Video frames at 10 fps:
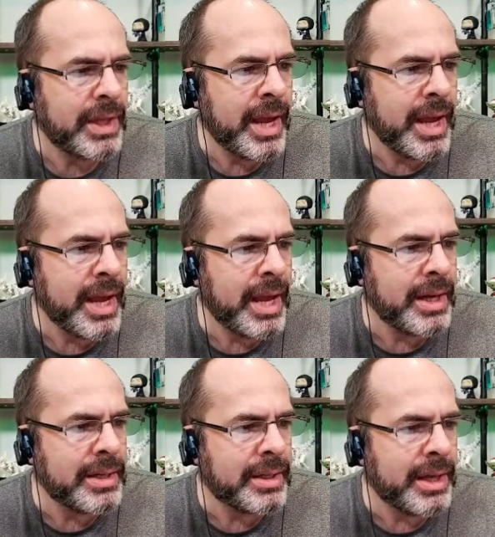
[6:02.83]

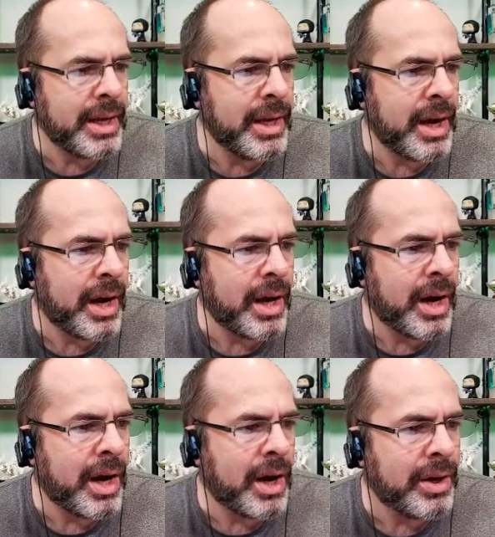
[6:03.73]
and they
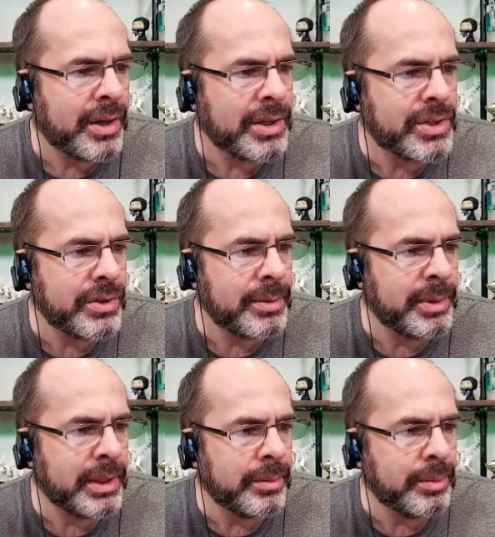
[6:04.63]
are
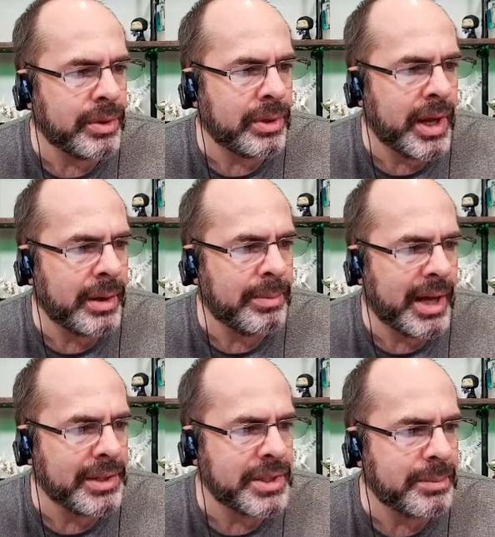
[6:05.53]
extremely liberal on
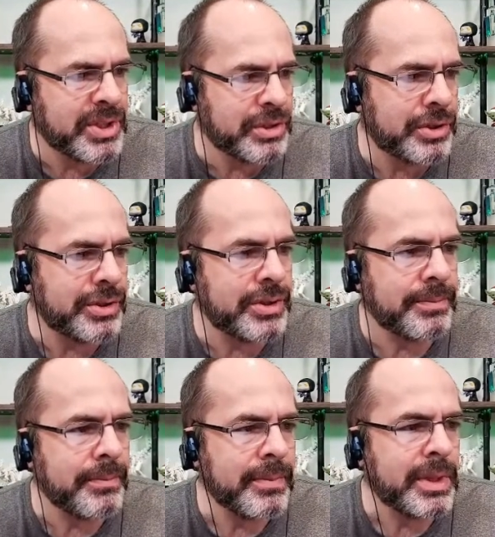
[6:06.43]
policy positions.
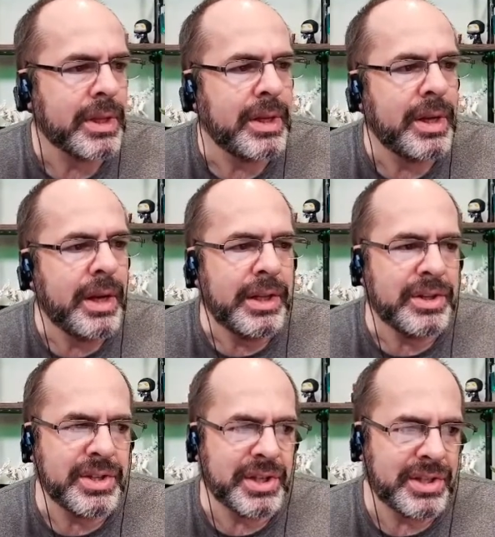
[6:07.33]

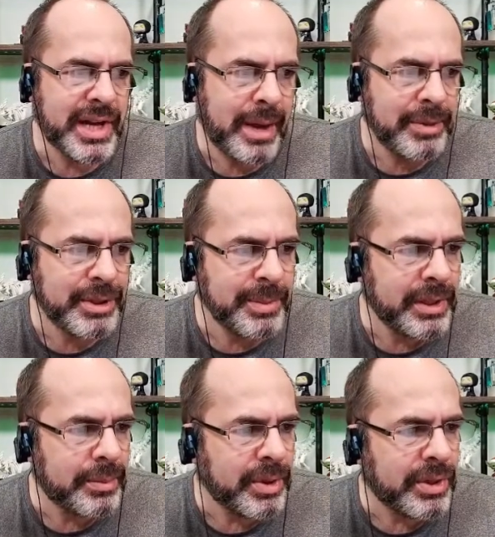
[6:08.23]
There's the establishment
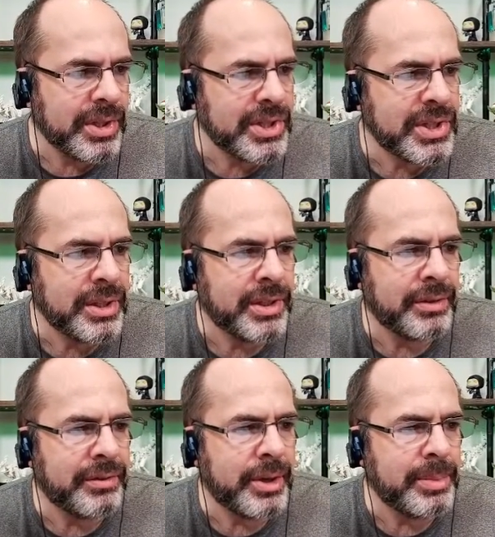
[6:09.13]
liberals. They're
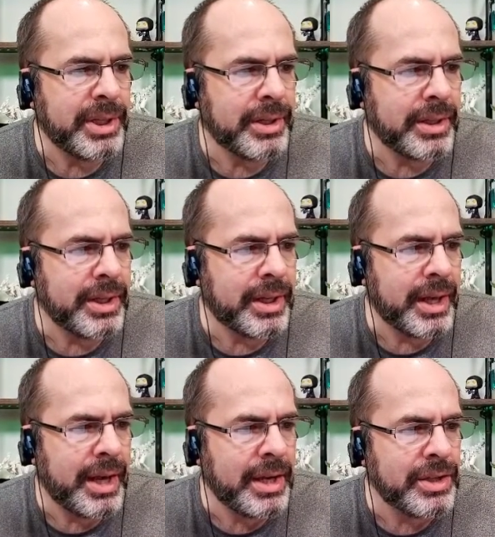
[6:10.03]
very politically
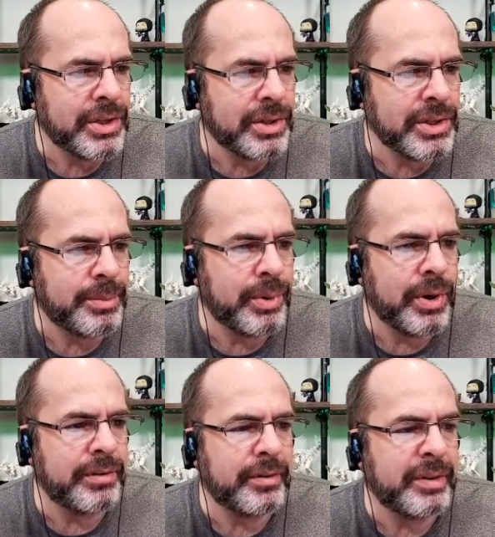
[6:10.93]
engaged. They're
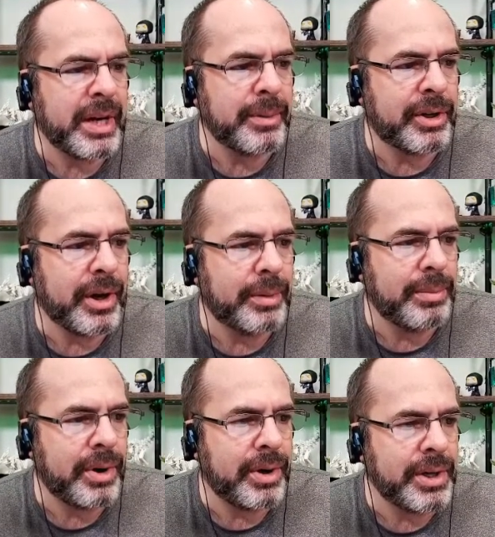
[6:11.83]
supportive of the Democratic
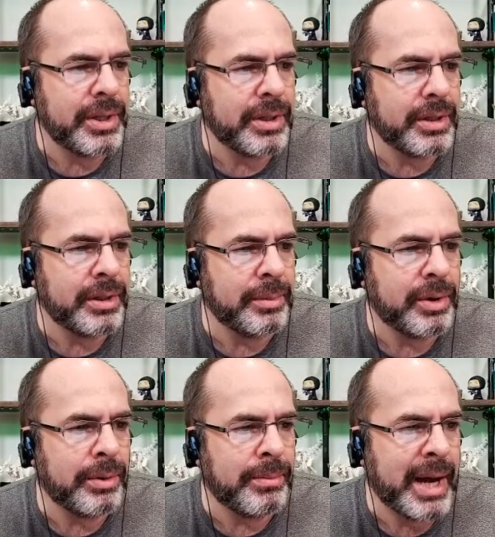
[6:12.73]
Party. They're
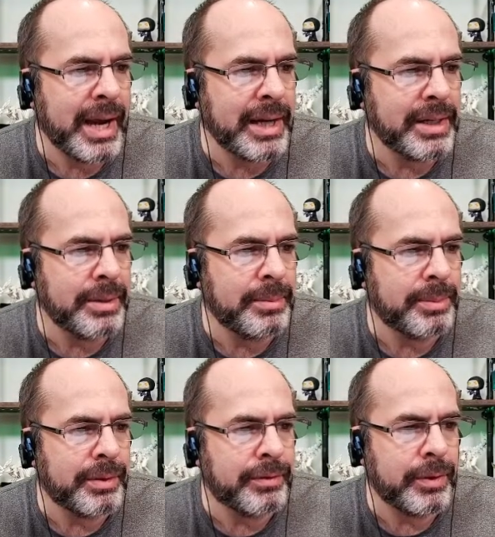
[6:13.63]
liberal-minded, but
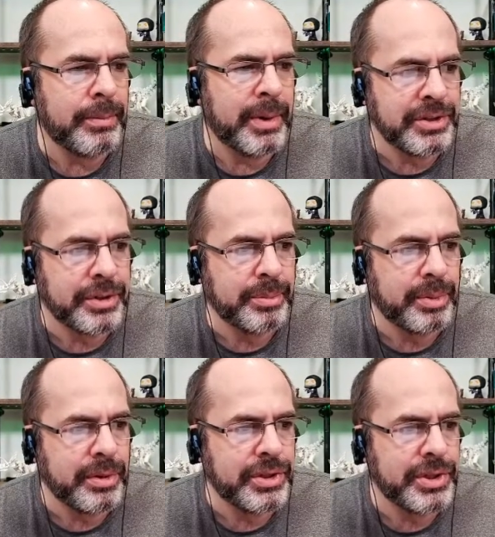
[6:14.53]
prefer measured
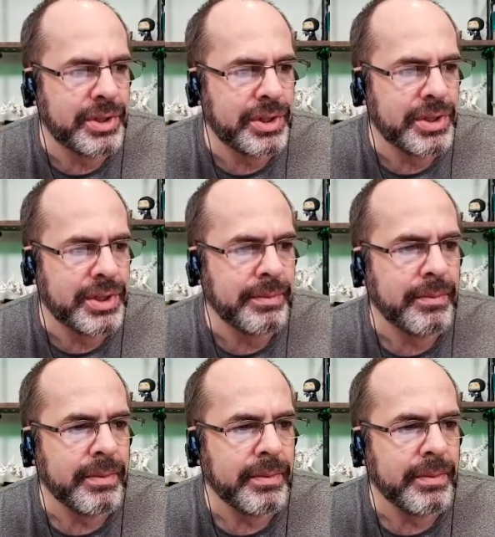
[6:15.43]
approaches.